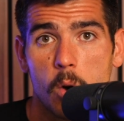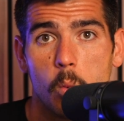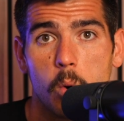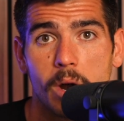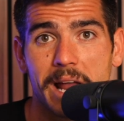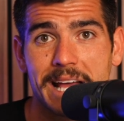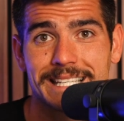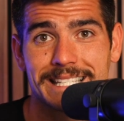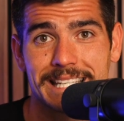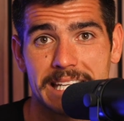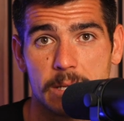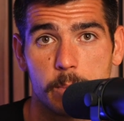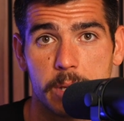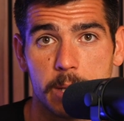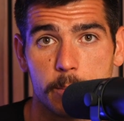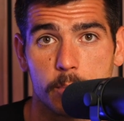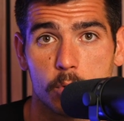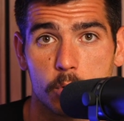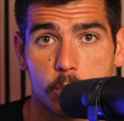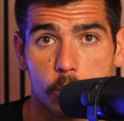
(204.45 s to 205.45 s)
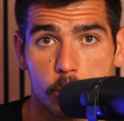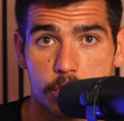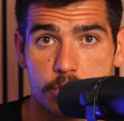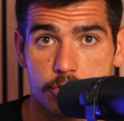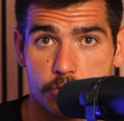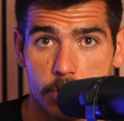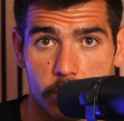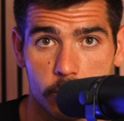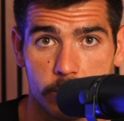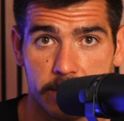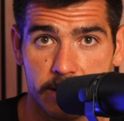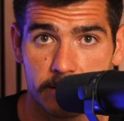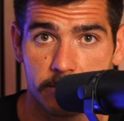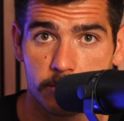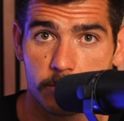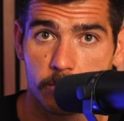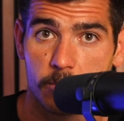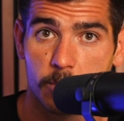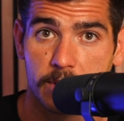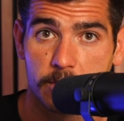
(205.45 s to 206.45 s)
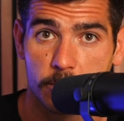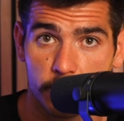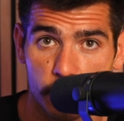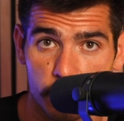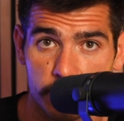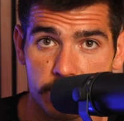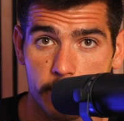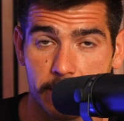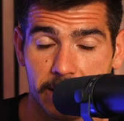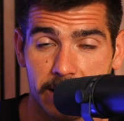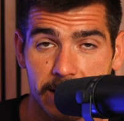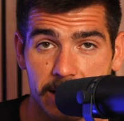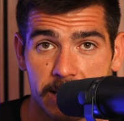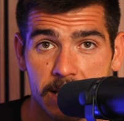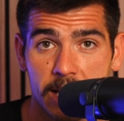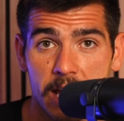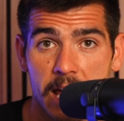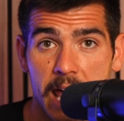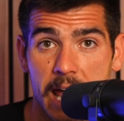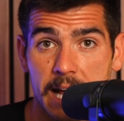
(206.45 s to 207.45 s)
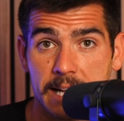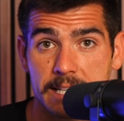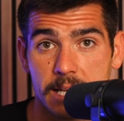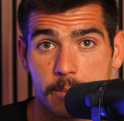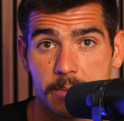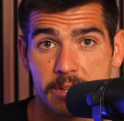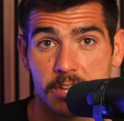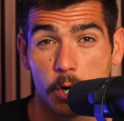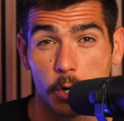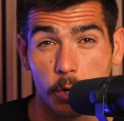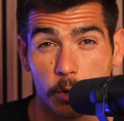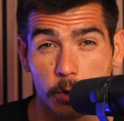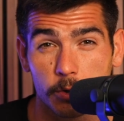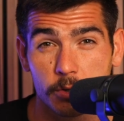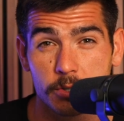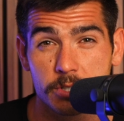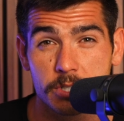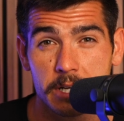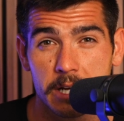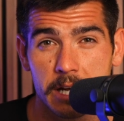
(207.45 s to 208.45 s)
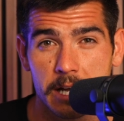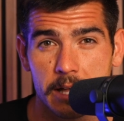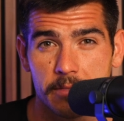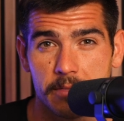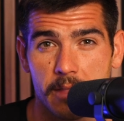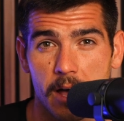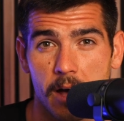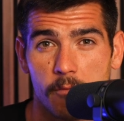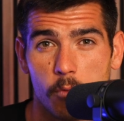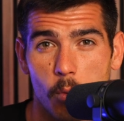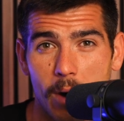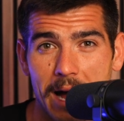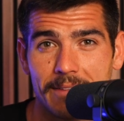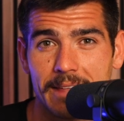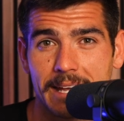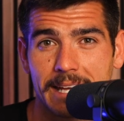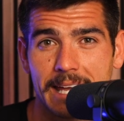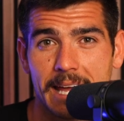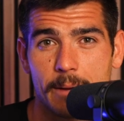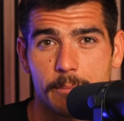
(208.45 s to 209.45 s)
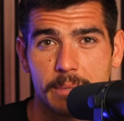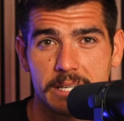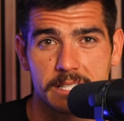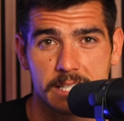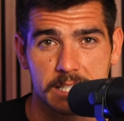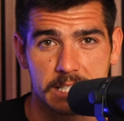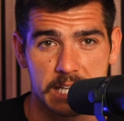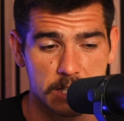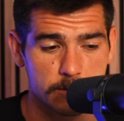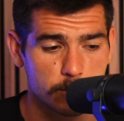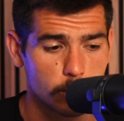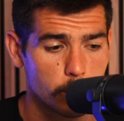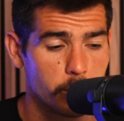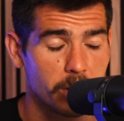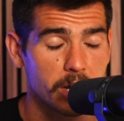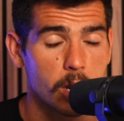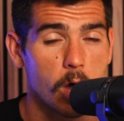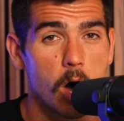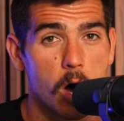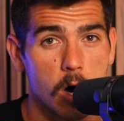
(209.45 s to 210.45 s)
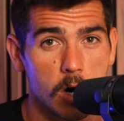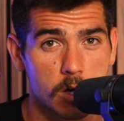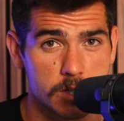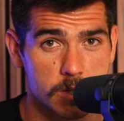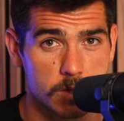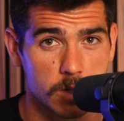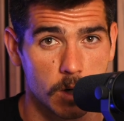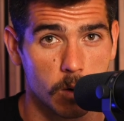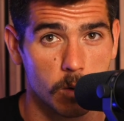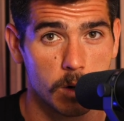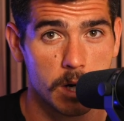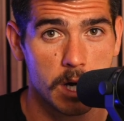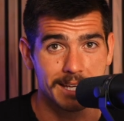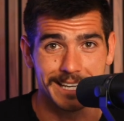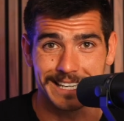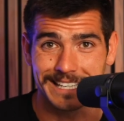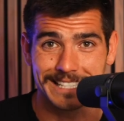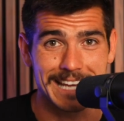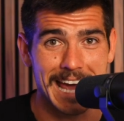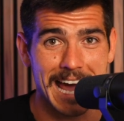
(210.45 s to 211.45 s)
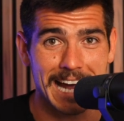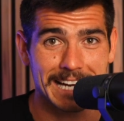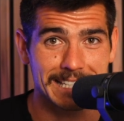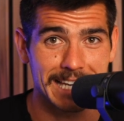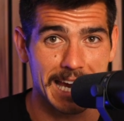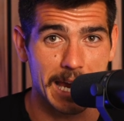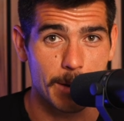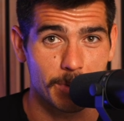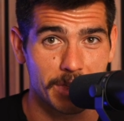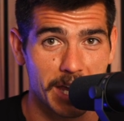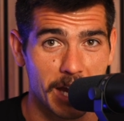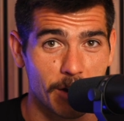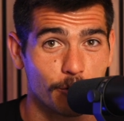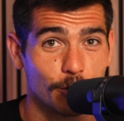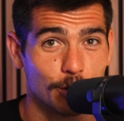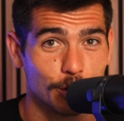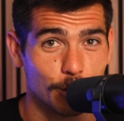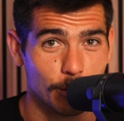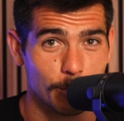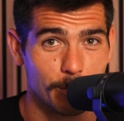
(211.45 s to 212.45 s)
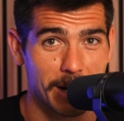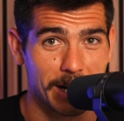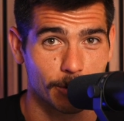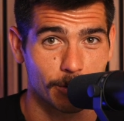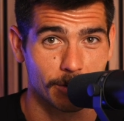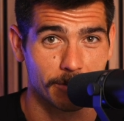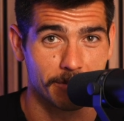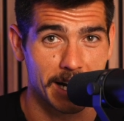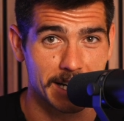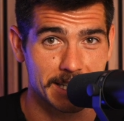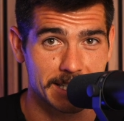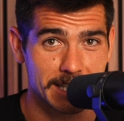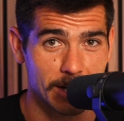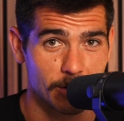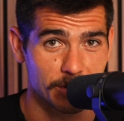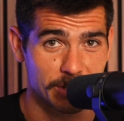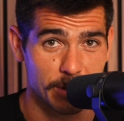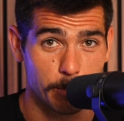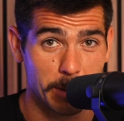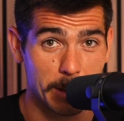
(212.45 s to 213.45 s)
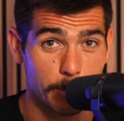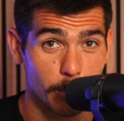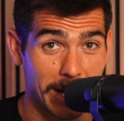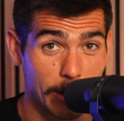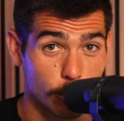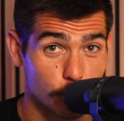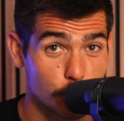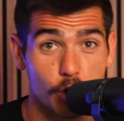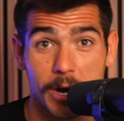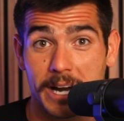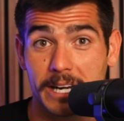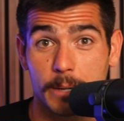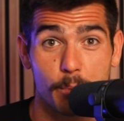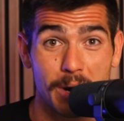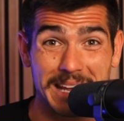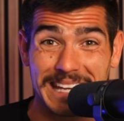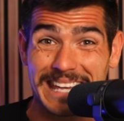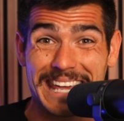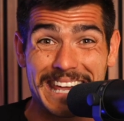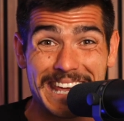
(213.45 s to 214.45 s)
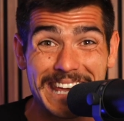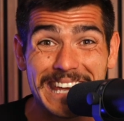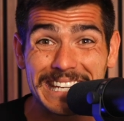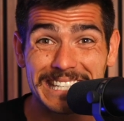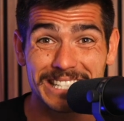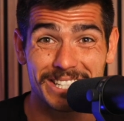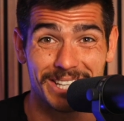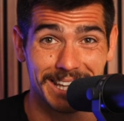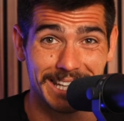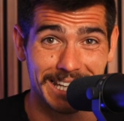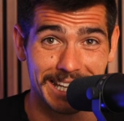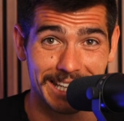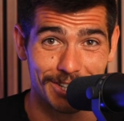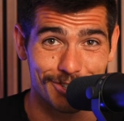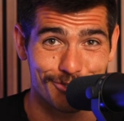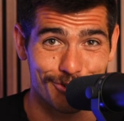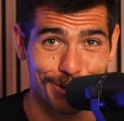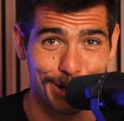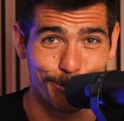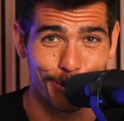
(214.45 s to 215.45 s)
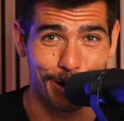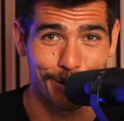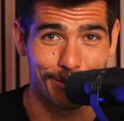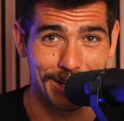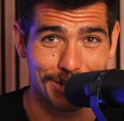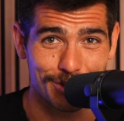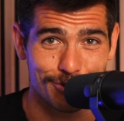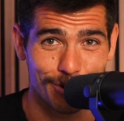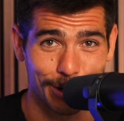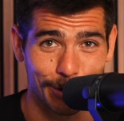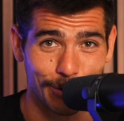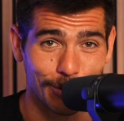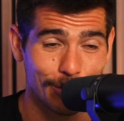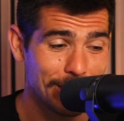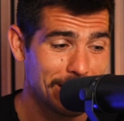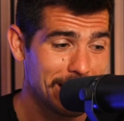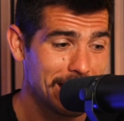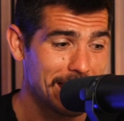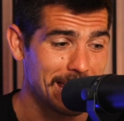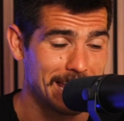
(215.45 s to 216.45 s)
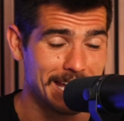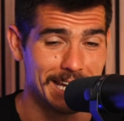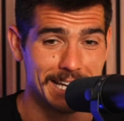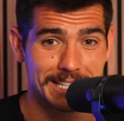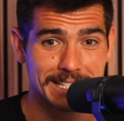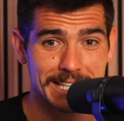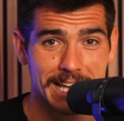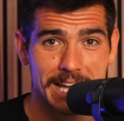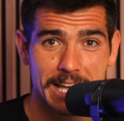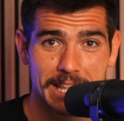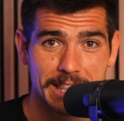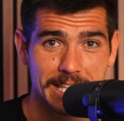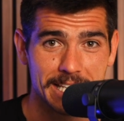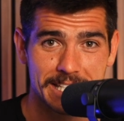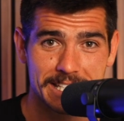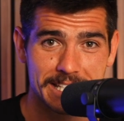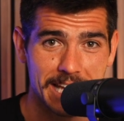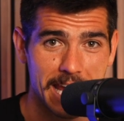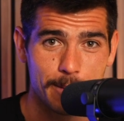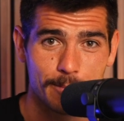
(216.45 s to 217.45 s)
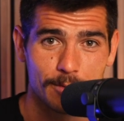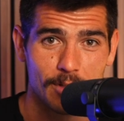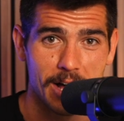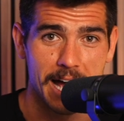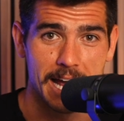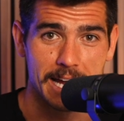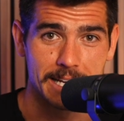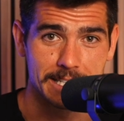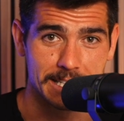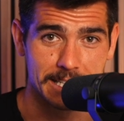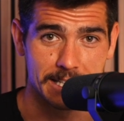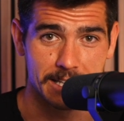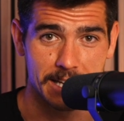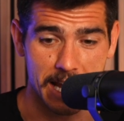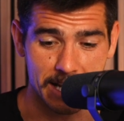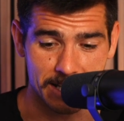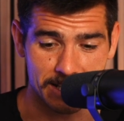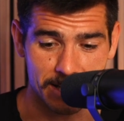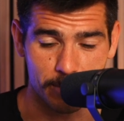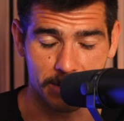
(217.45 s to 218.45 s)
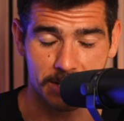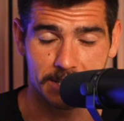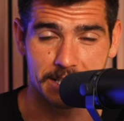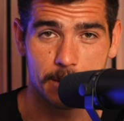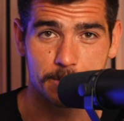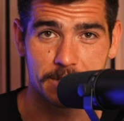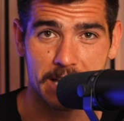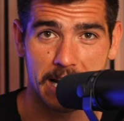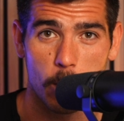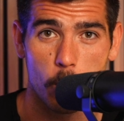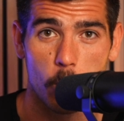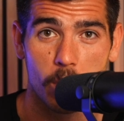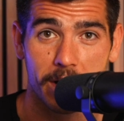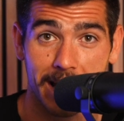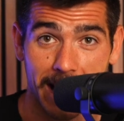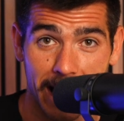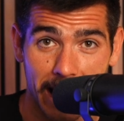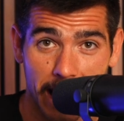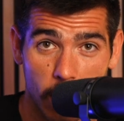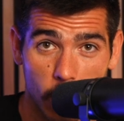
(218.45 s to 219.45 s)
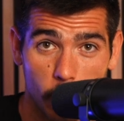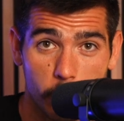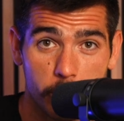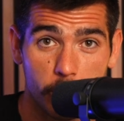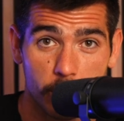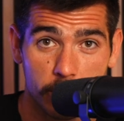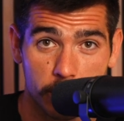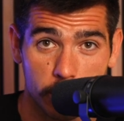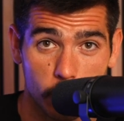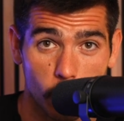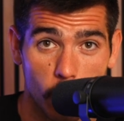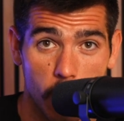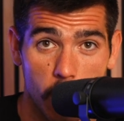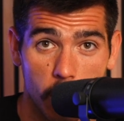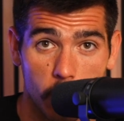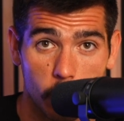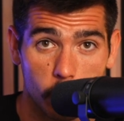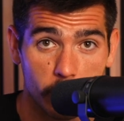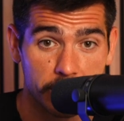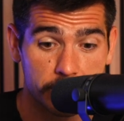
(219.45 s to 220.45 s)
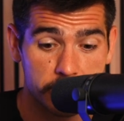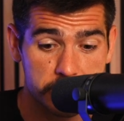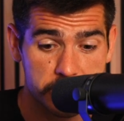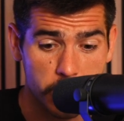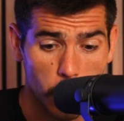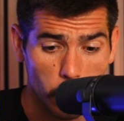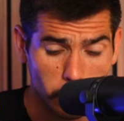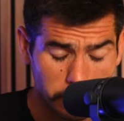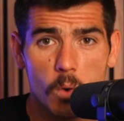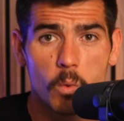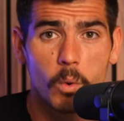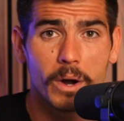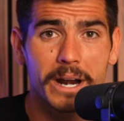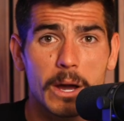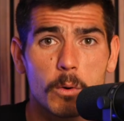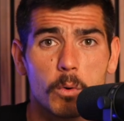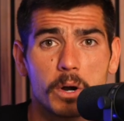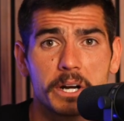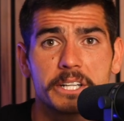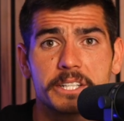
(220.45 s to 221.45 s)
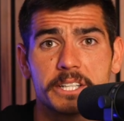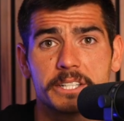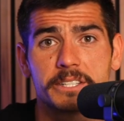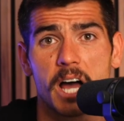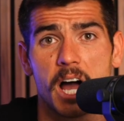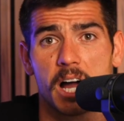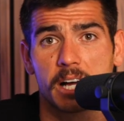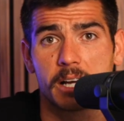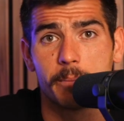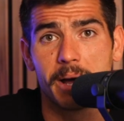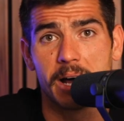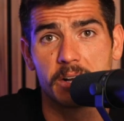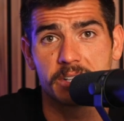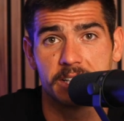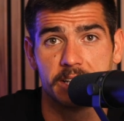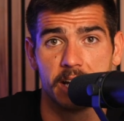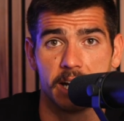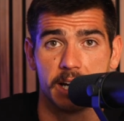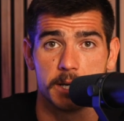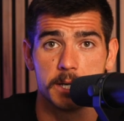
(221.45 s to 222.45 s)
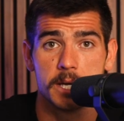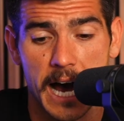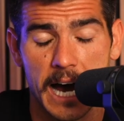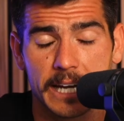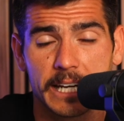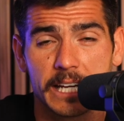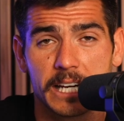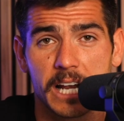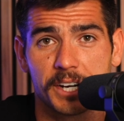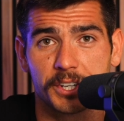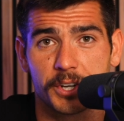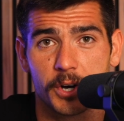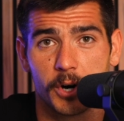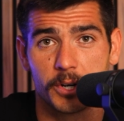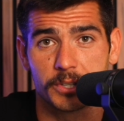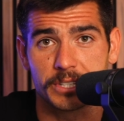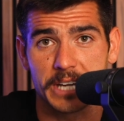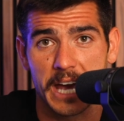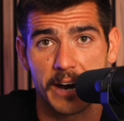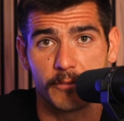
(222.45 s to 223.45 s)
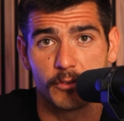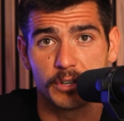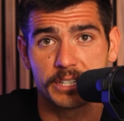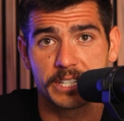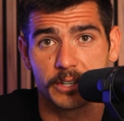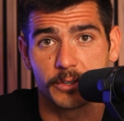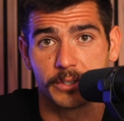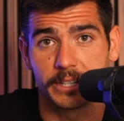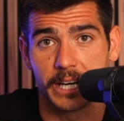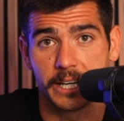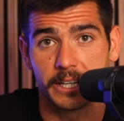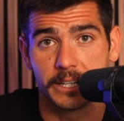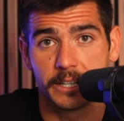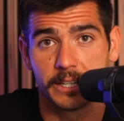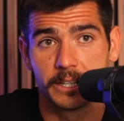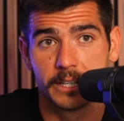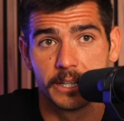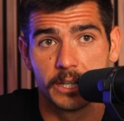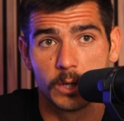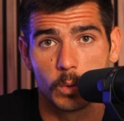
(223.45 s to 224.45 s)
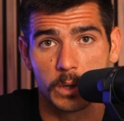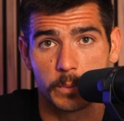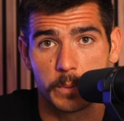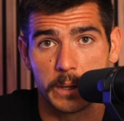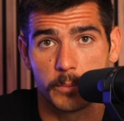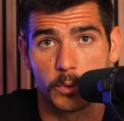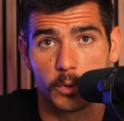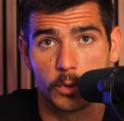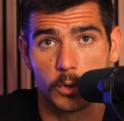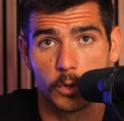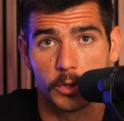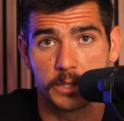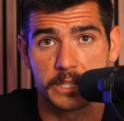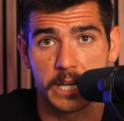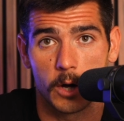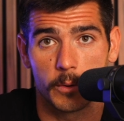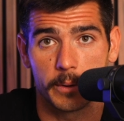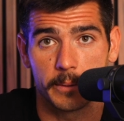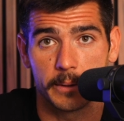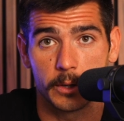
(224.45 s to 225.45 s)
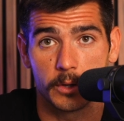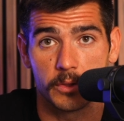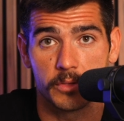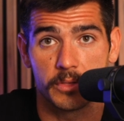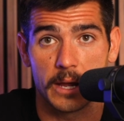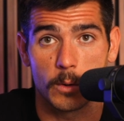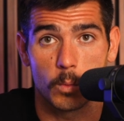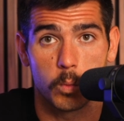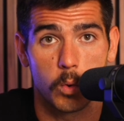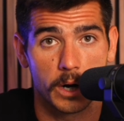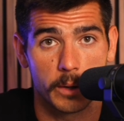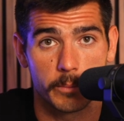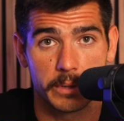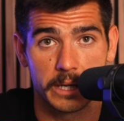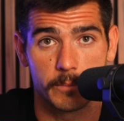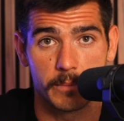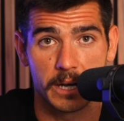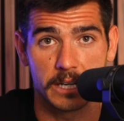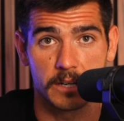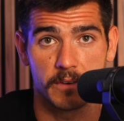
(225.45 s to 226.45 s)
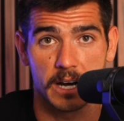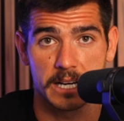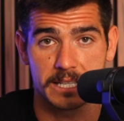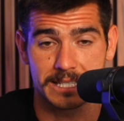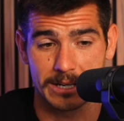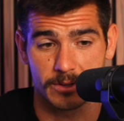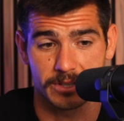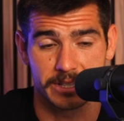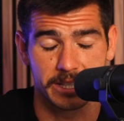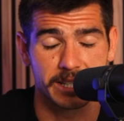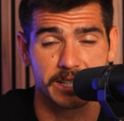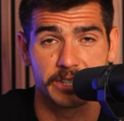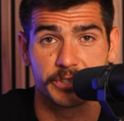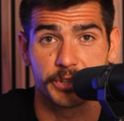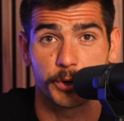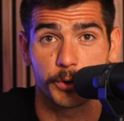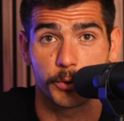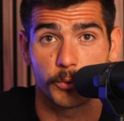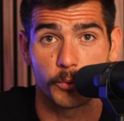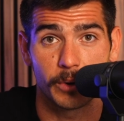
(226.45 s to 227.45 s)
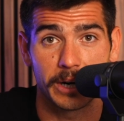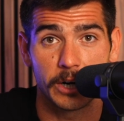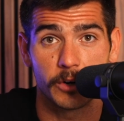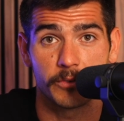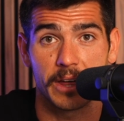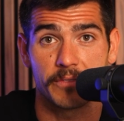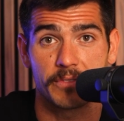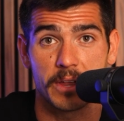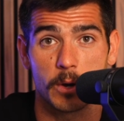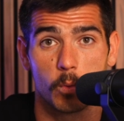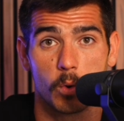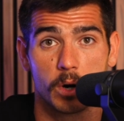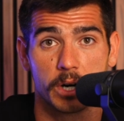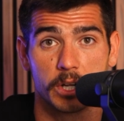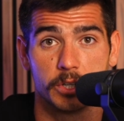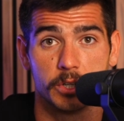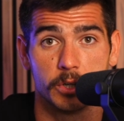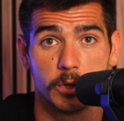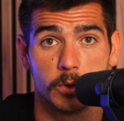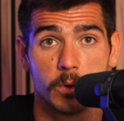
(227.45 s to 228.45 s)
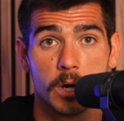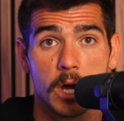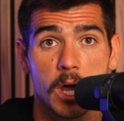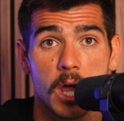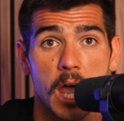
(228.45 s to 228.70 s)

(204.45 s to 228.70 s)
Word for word: what I see people who are struggling when they're first coming in and some of the hurdles of why they can't be successful, but also the exact same thing for new to medical device sales and people that are trying to break into the industry and where they struggle is these same lies and some of the tips that I want to help you all with. So what I wanted to talk about today, I get on calls every single day with people who are telling me they want to be in med device sales. This is a career that they want to do.